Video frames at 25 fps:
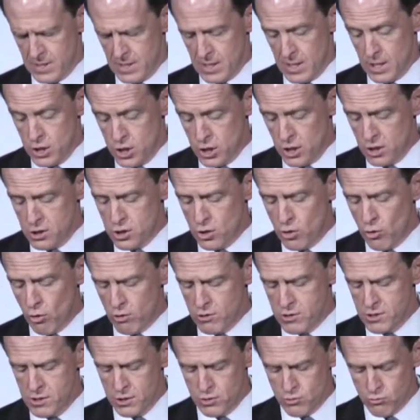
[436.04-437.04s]
Judge
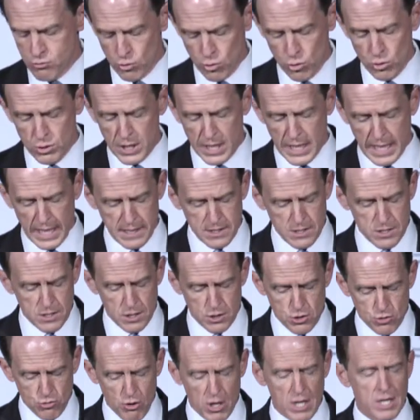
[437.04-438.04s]
Gorsuch ruled against a
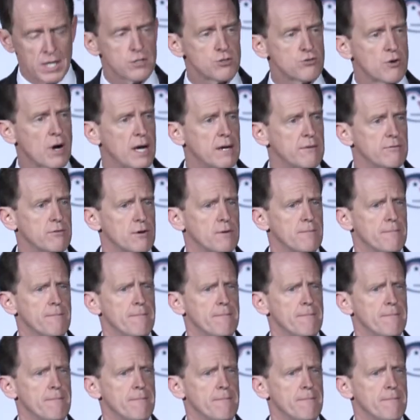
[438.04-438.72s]
truck driver."